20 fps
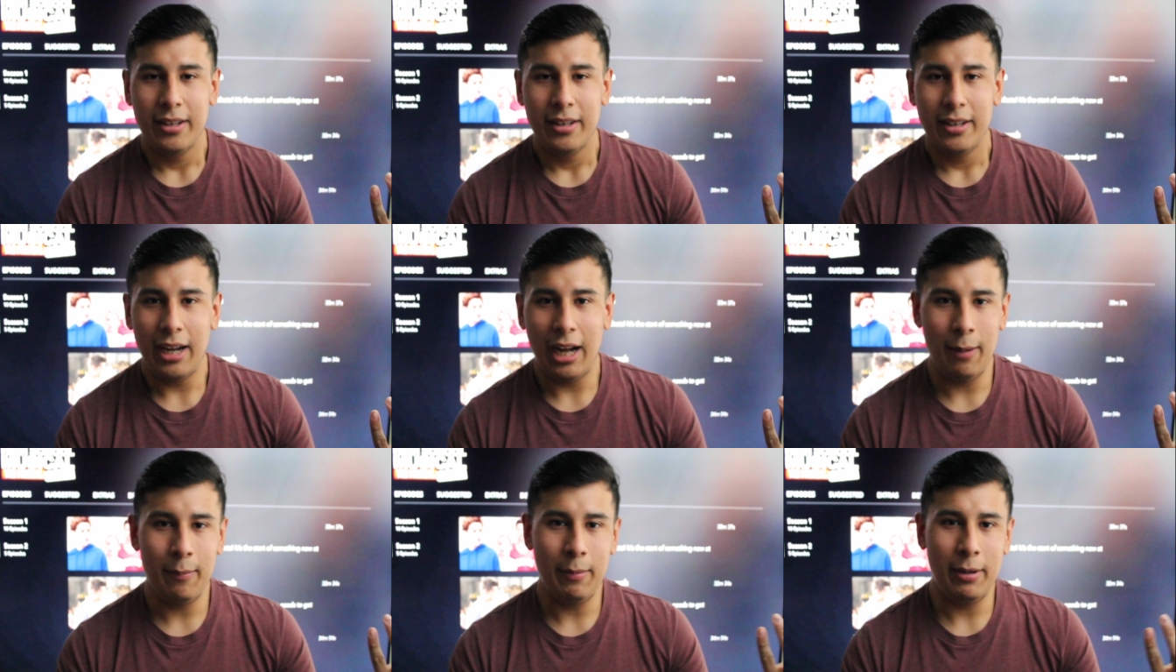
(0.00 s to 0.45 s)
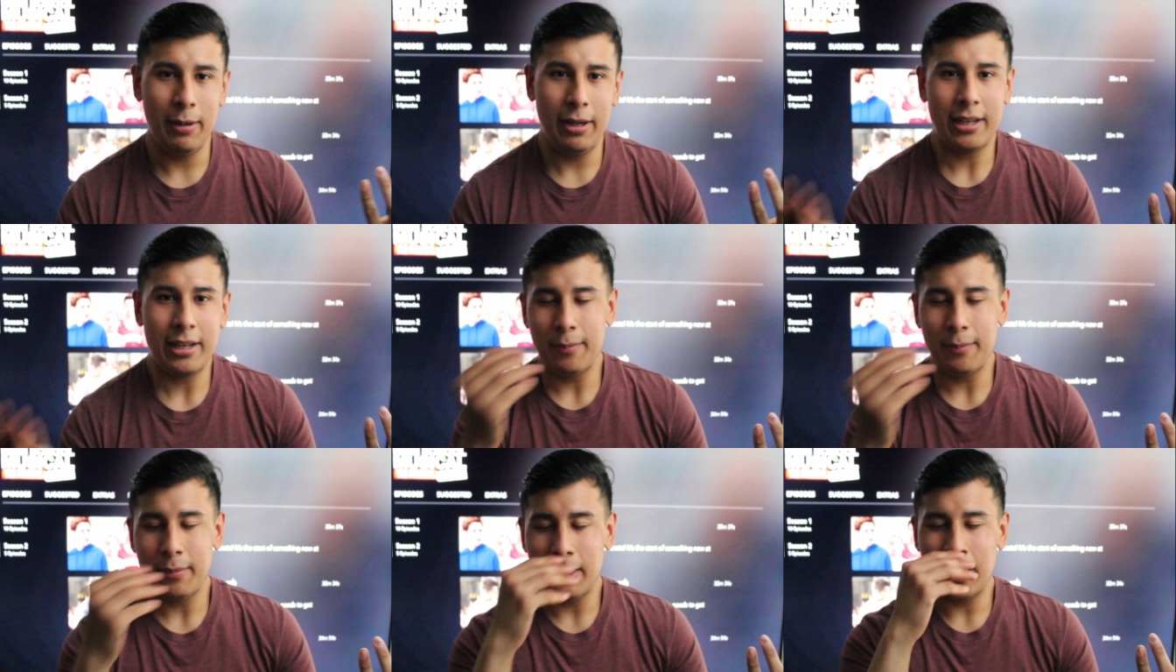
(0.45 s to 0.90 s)
I mean,
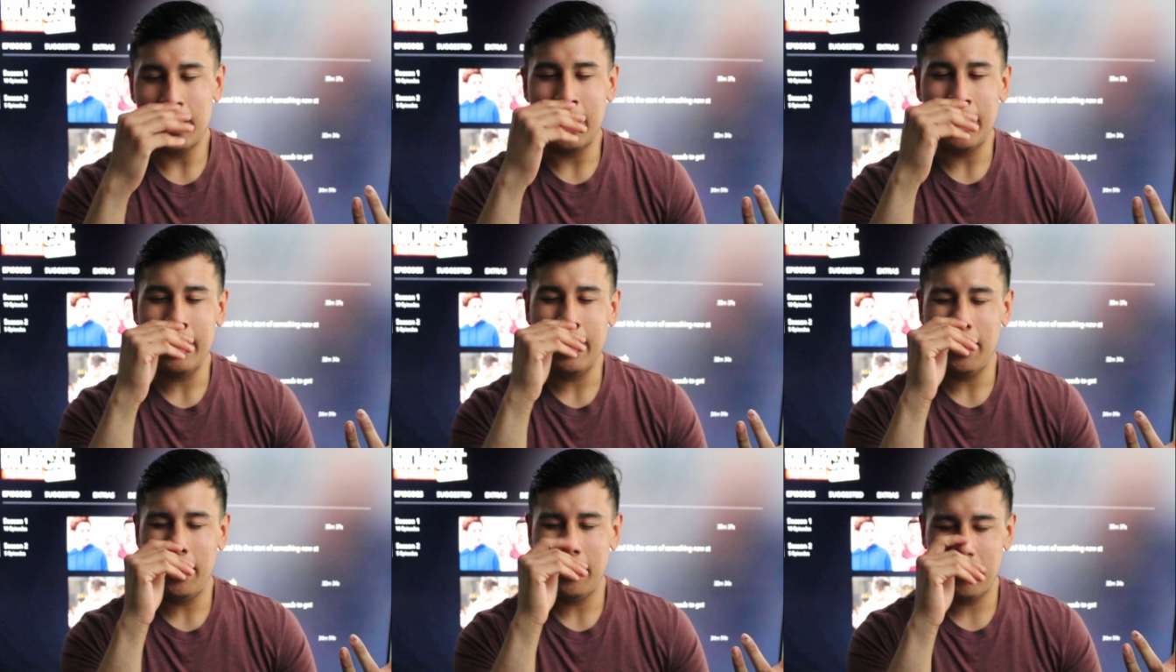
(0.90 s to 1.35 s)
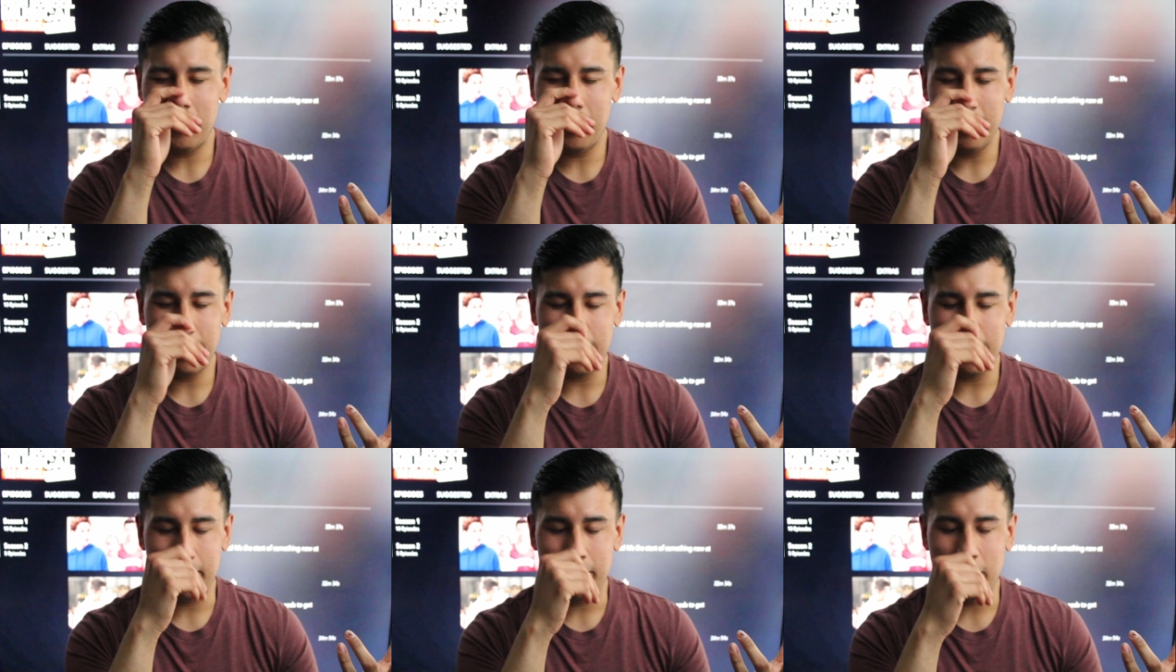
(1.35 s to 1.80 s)
come on. It's
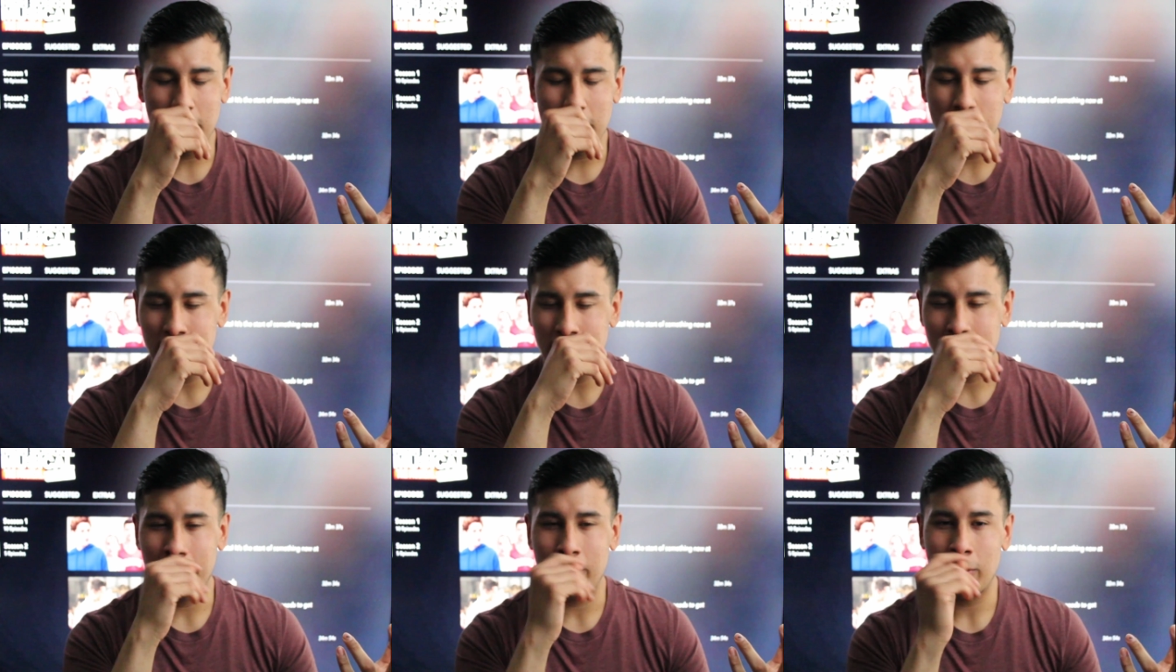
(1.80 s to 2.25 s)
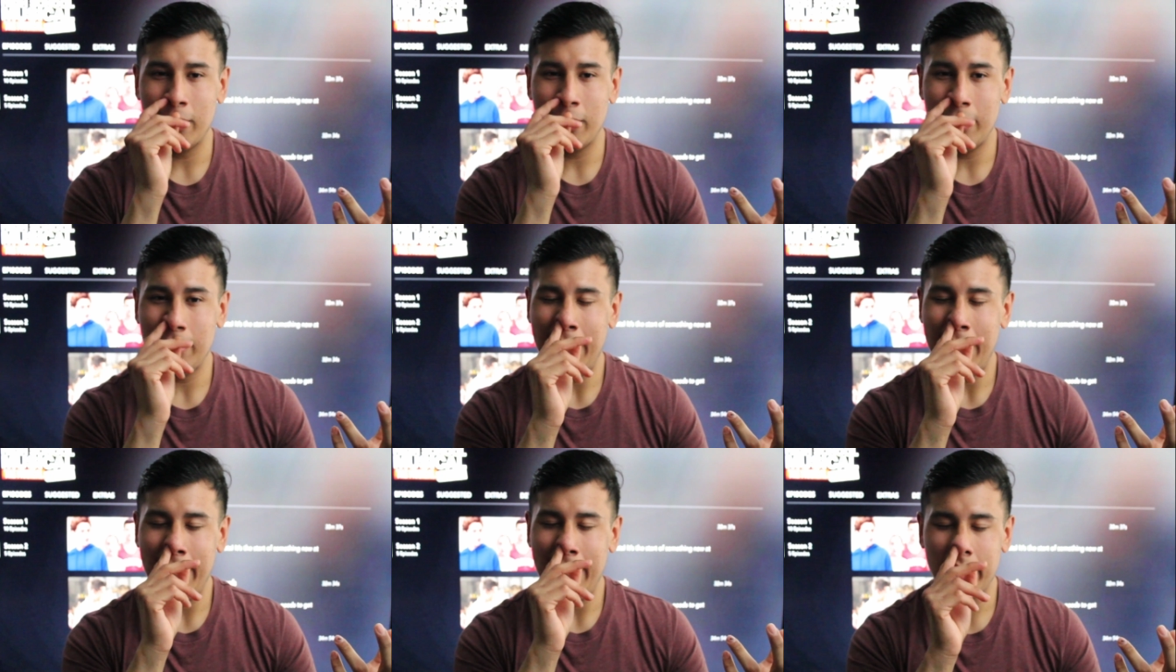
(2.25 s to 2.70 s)
just a musical.
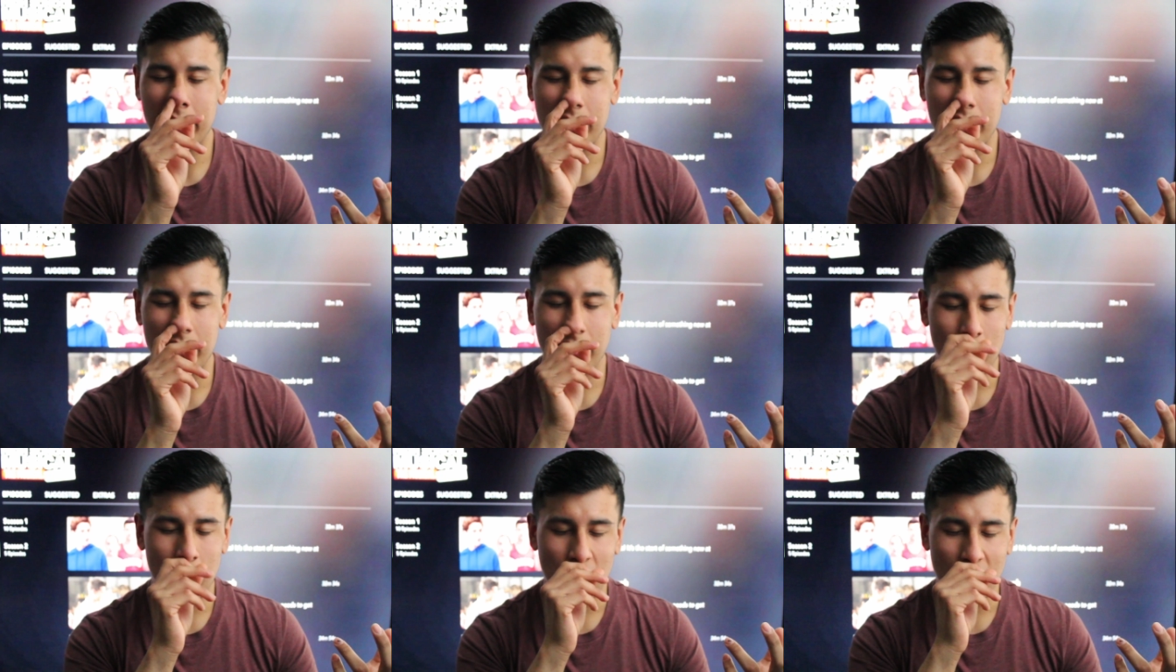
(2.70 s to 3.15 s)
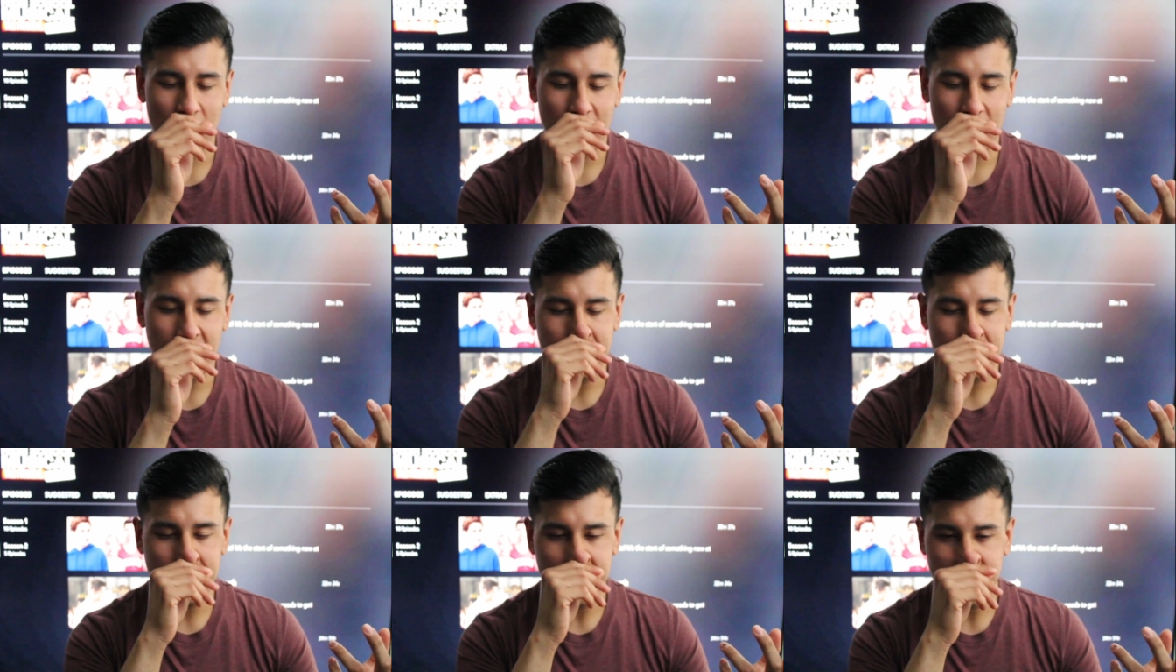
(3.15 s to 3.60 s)
Relax. Don't worry
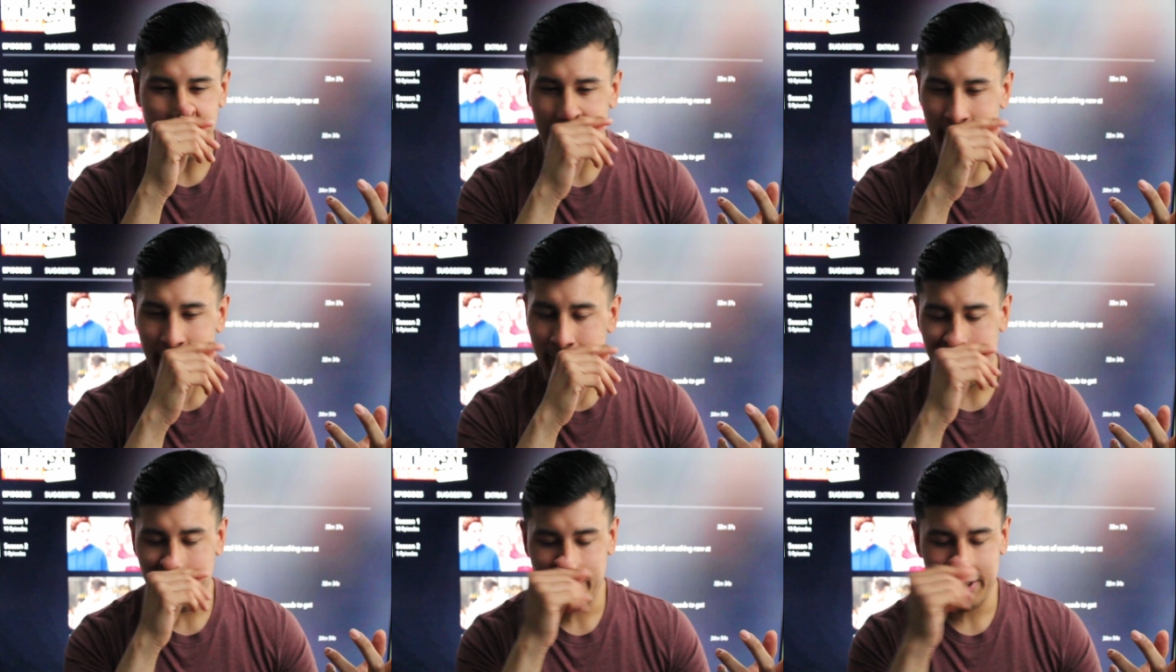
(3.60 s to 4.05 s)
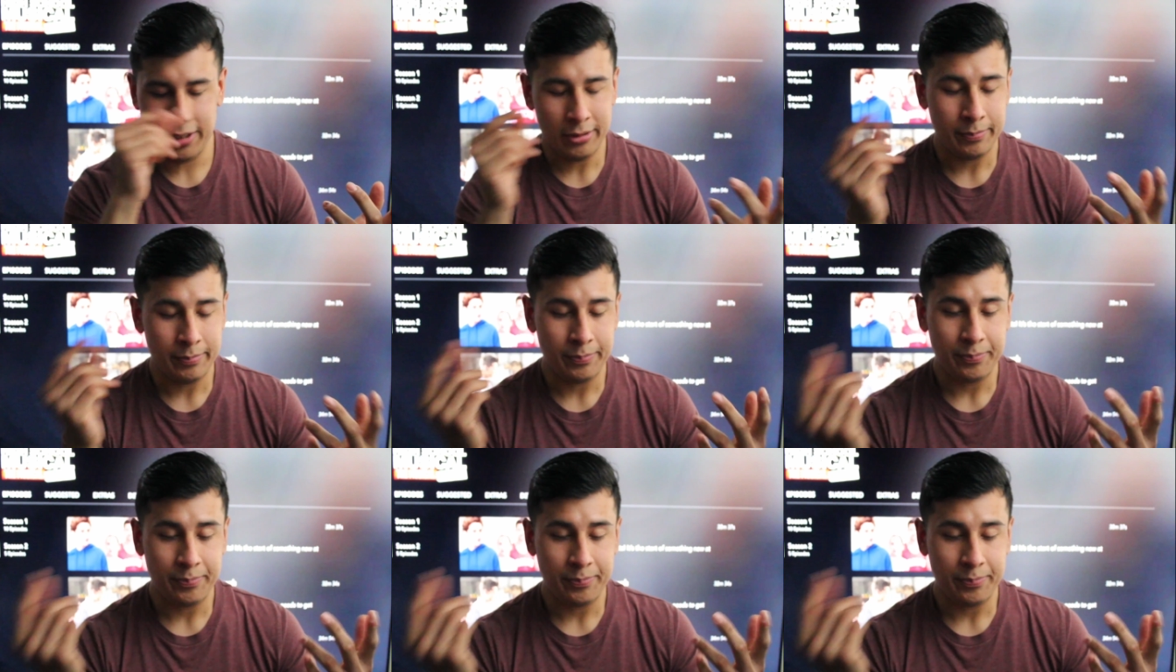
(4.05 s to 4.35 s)
about it that much.